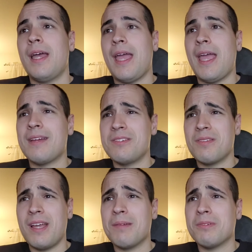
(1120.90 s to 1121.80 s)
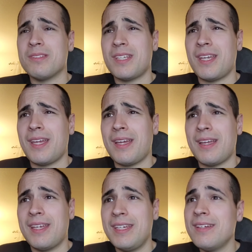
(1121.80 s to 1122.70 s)
and you're able to
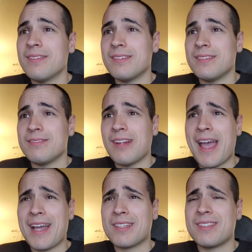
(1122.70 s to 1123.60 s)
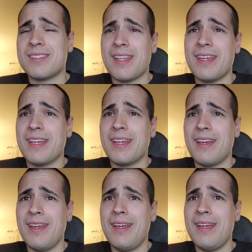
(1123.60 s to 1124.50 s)
heal racks like
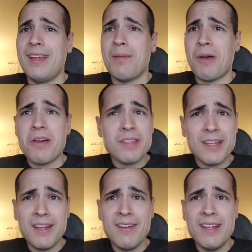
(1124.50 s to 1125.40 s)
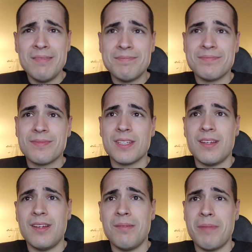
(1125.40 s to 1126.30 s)
a apothecary.
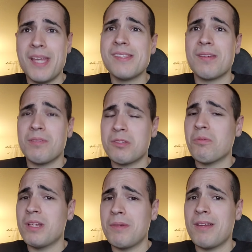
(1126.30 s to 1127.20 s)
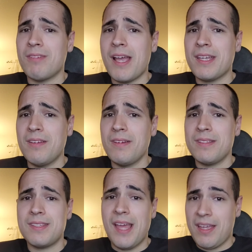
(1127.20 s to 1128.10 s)
Amazing with 20-man rack
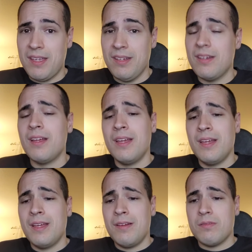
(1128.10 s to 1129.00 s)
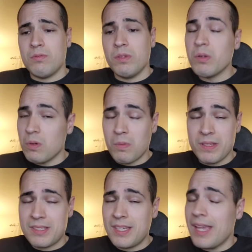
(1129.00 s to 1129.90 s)
units that can reroll
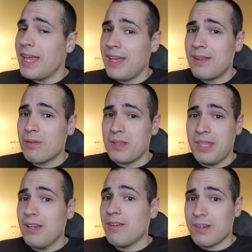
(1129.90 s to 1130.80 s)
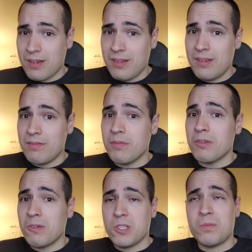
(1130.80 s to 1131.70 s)
1s to hit with the Archon from the
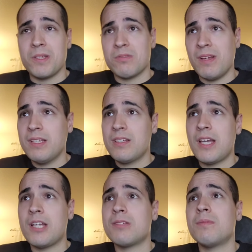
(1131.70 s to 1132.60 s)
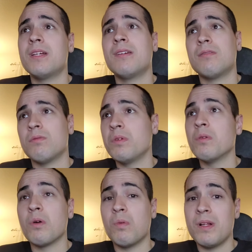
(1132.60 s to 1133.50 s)
Real Space Raid Detachment,
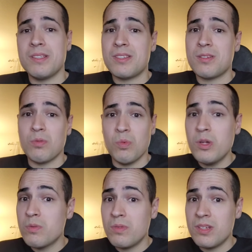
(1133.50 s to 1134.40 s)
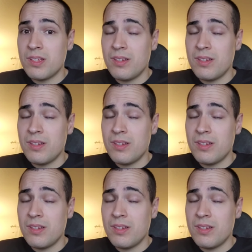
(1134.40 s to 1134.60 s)
reroll 1s to wound.